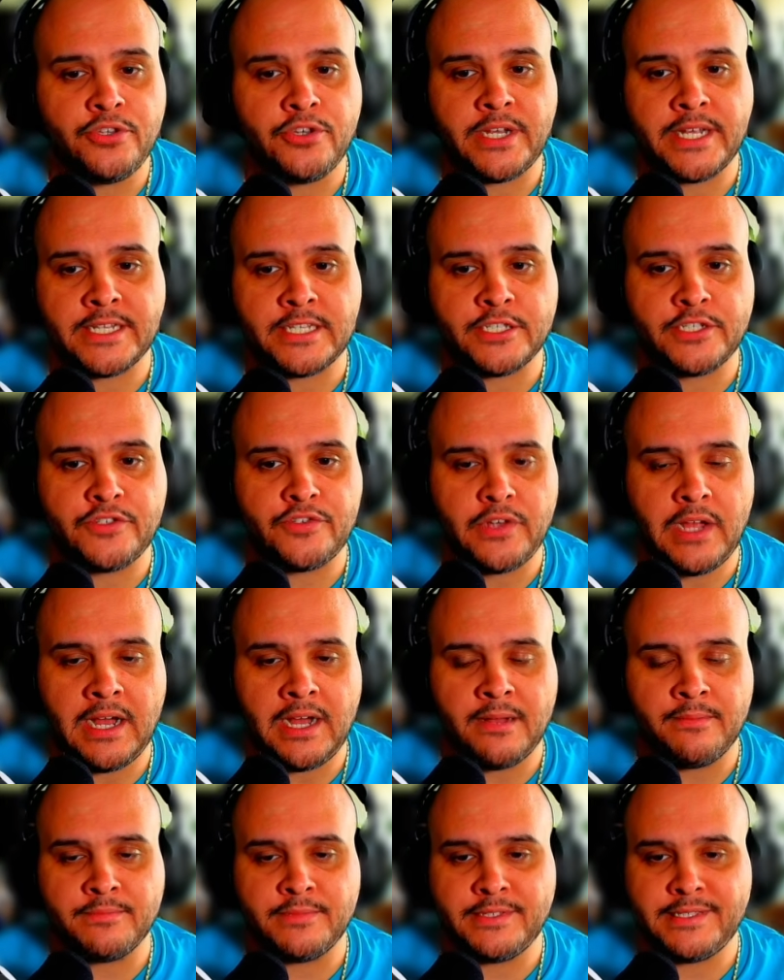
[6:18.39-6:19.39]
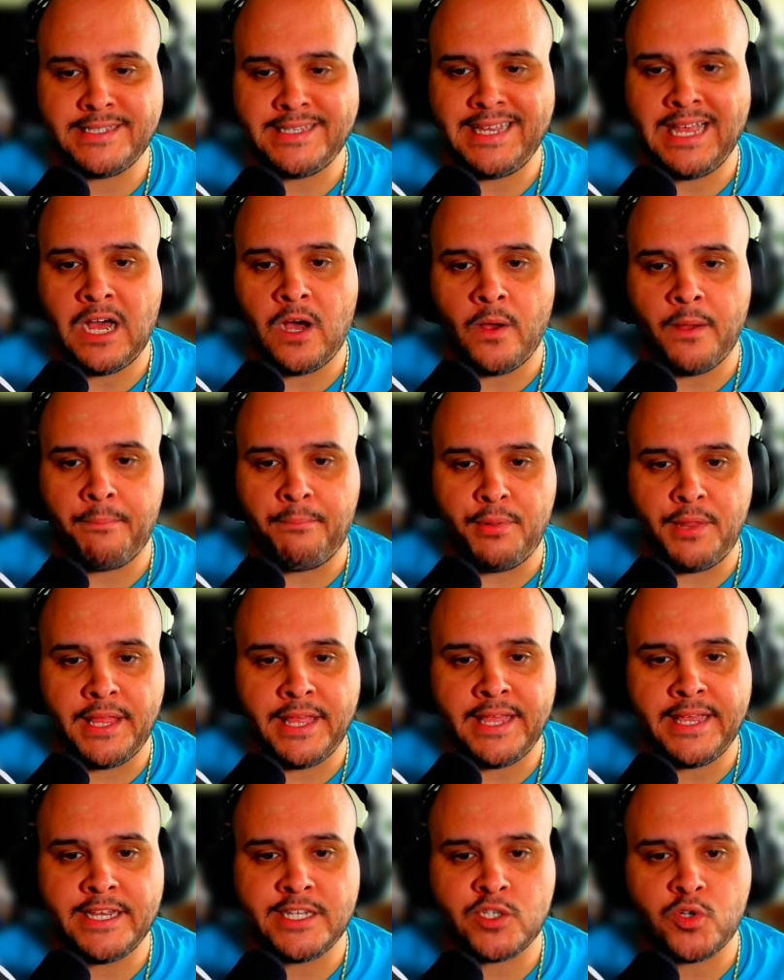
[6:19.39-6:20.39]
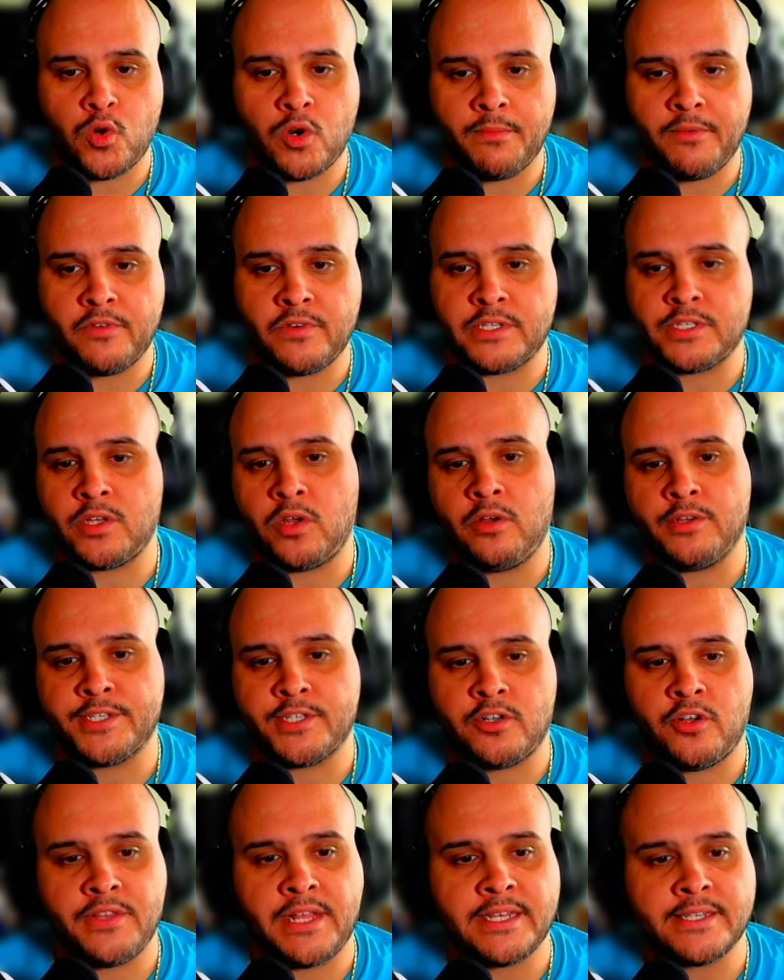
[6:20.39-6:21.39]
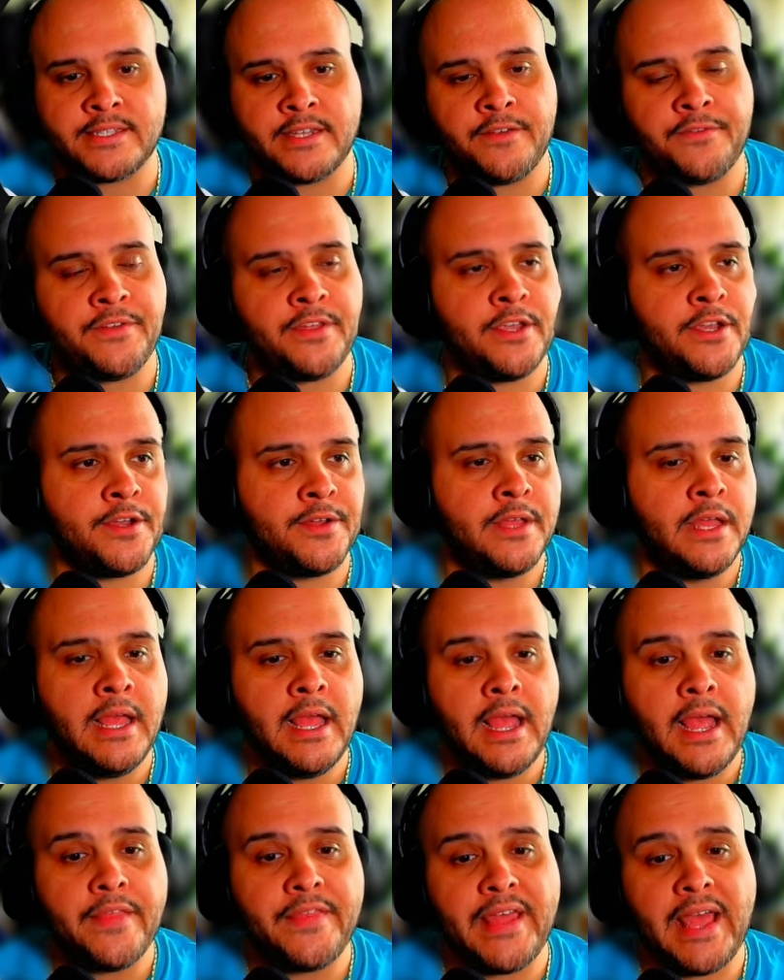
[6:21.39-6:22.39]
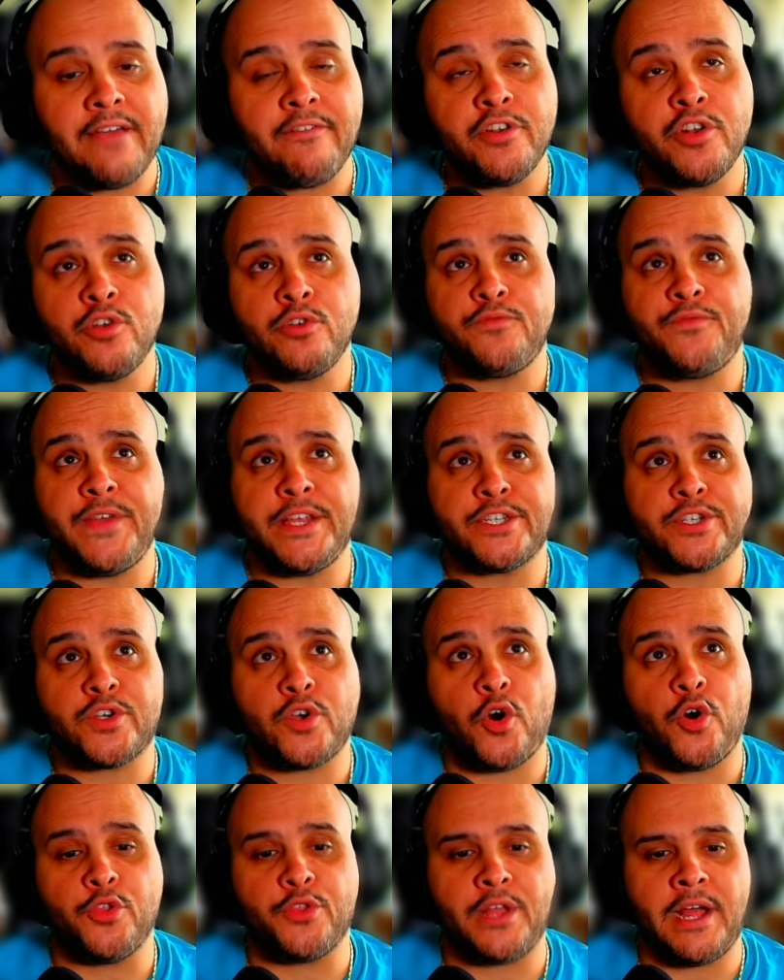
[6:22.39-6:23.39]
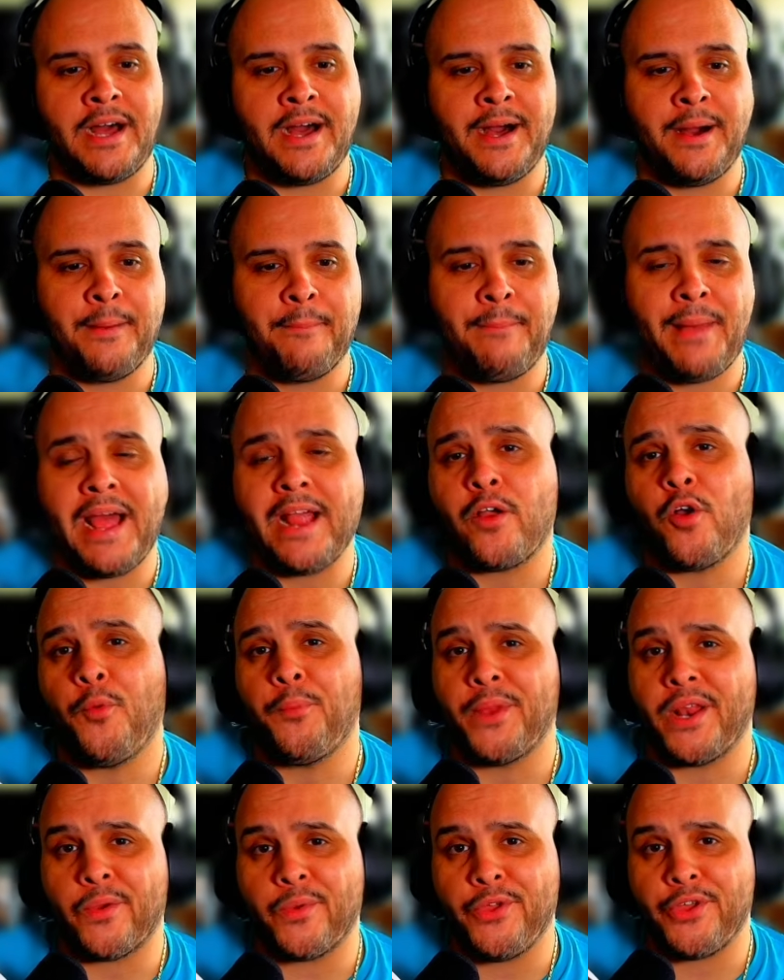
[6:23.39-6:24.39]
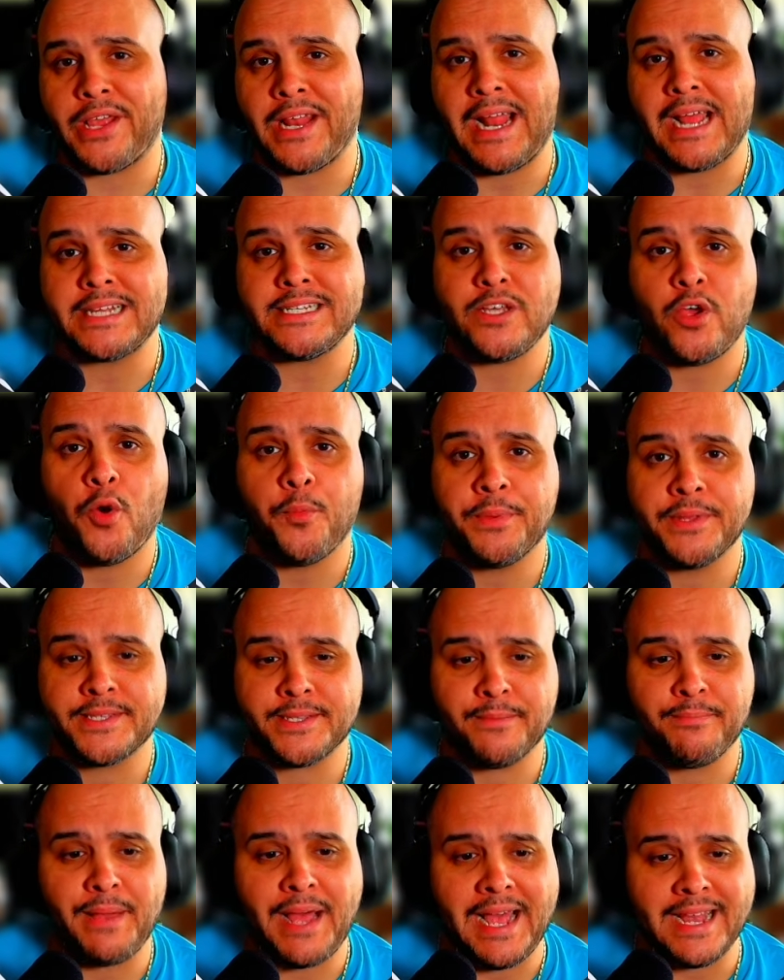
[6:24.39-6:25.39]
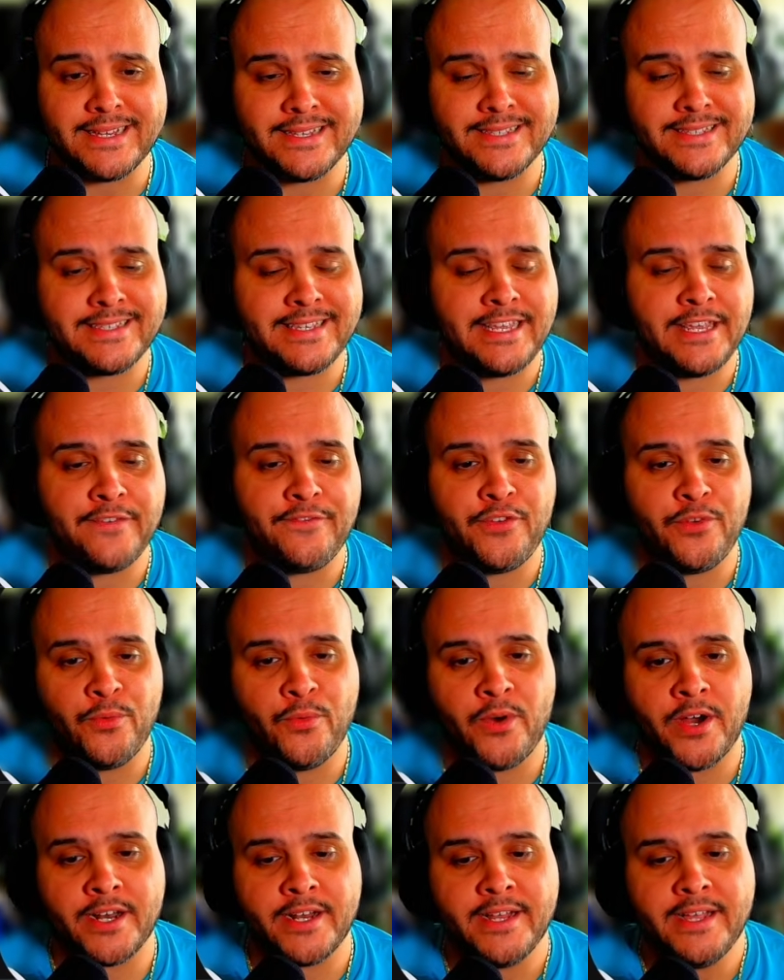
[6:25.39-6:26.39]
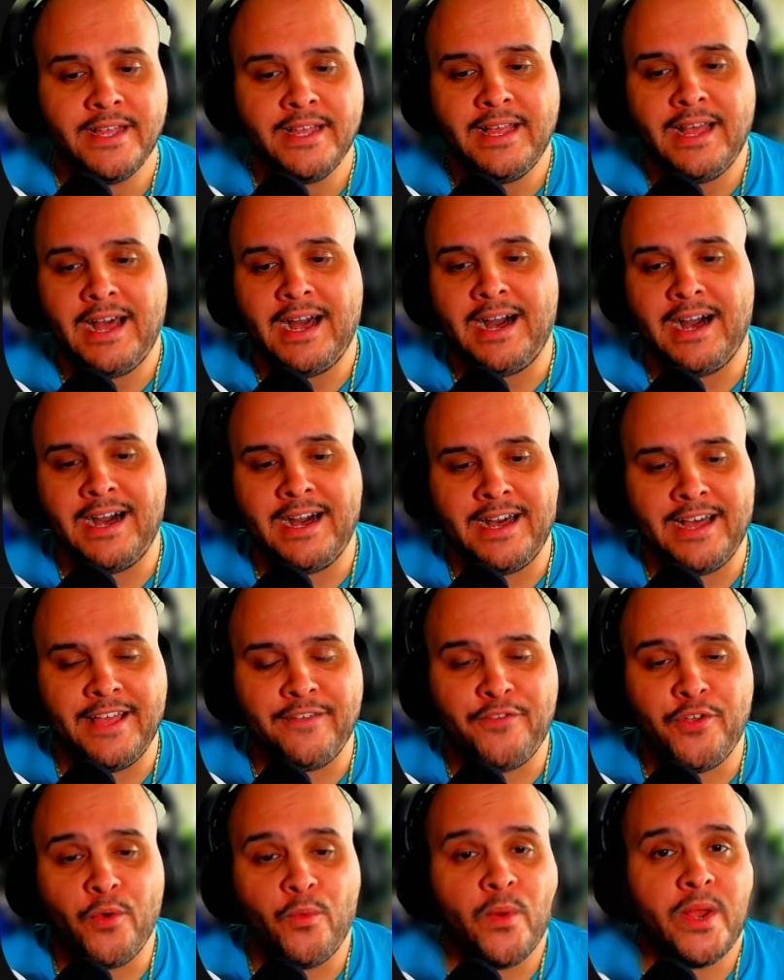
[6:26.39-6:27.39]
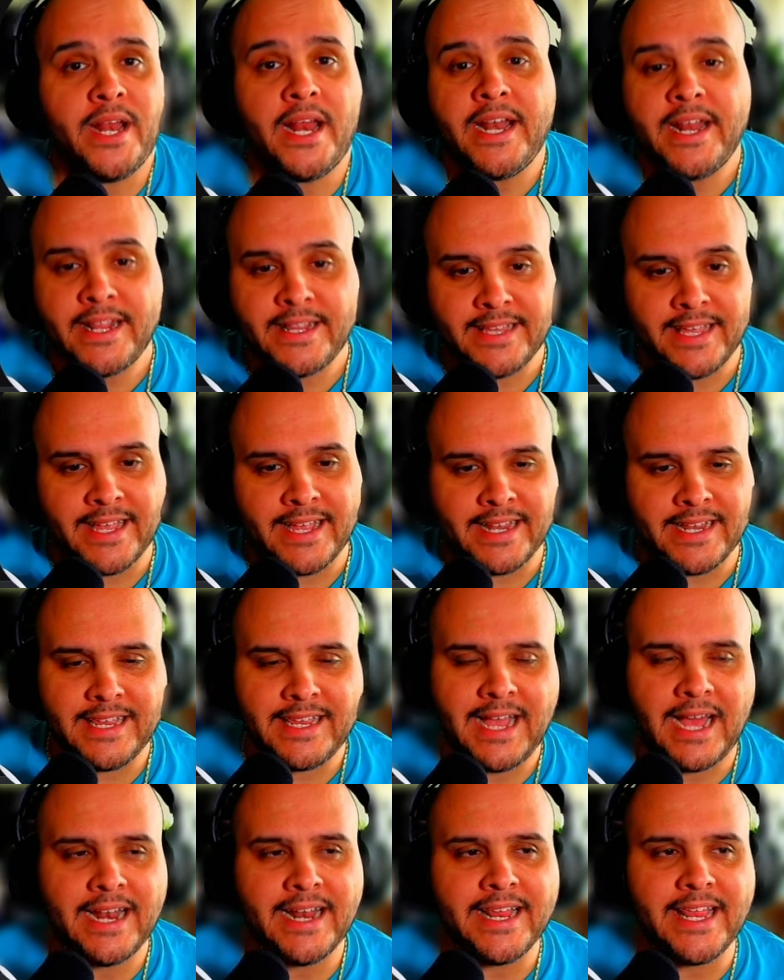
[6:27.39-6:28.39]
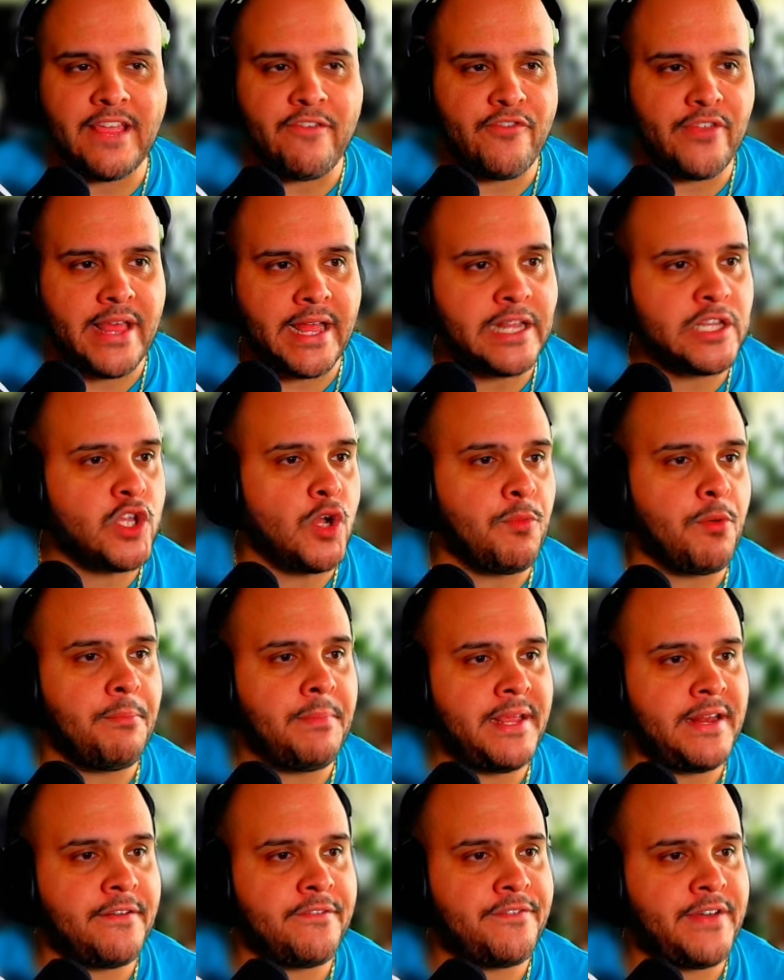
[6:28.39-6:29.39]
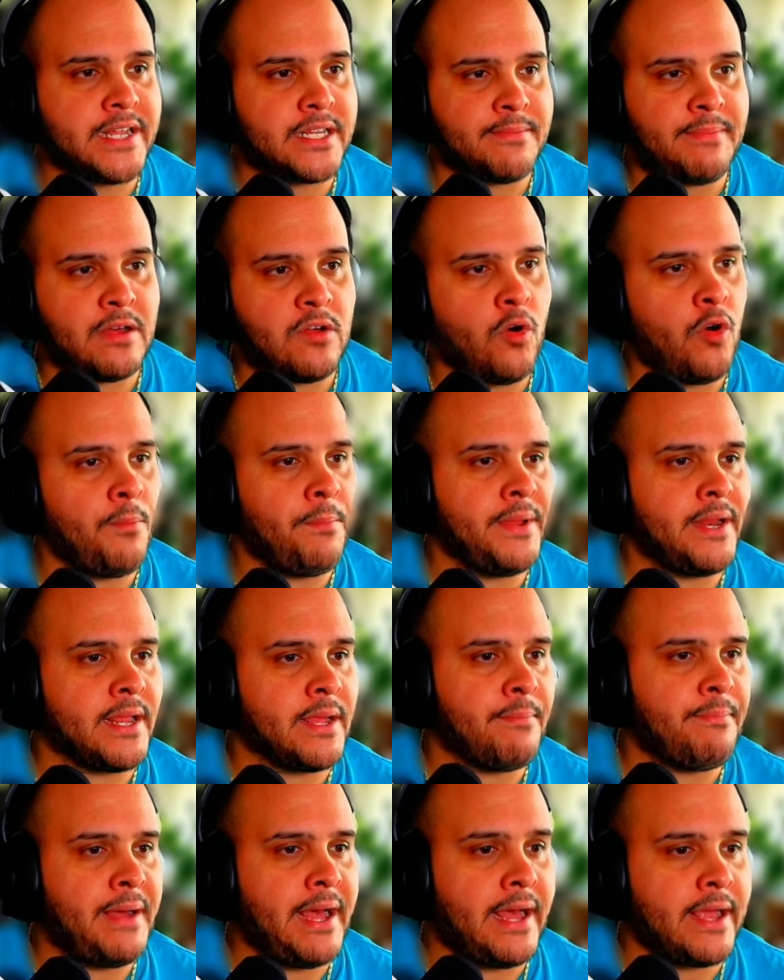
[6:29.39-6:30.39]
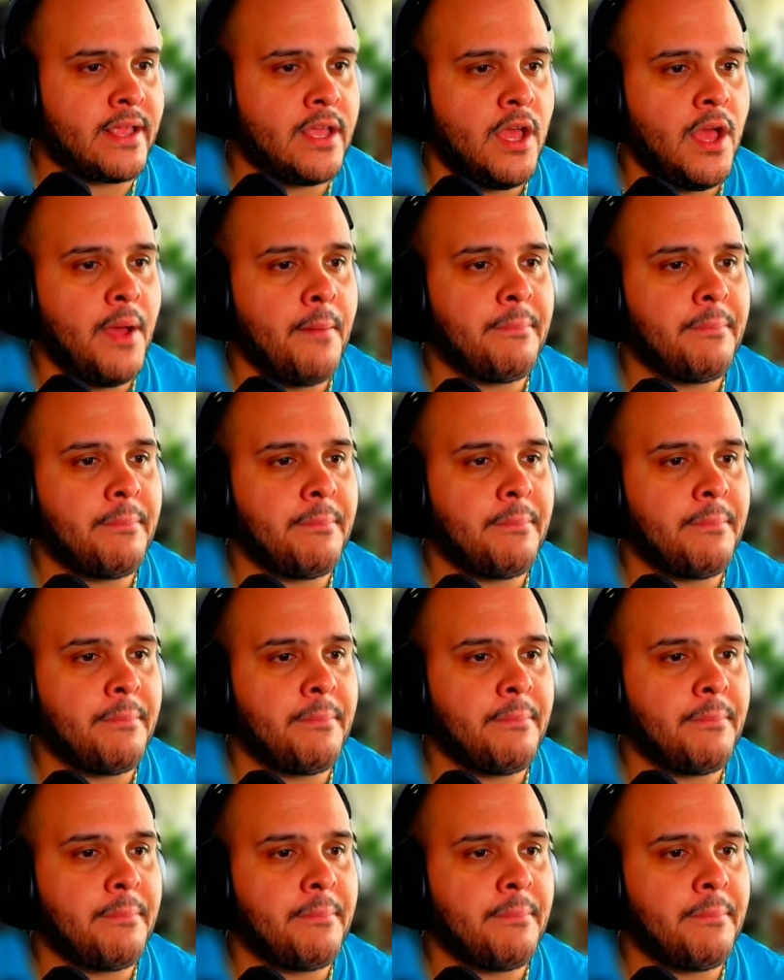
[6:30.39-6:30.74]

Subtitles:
You get to see how it plays, tournament results, and all that stuff here. And they have a new feature called pack opening, where you can actually open some packs and see if you want, if you win anything, and kind of give you that dopamine effect about opening a pack.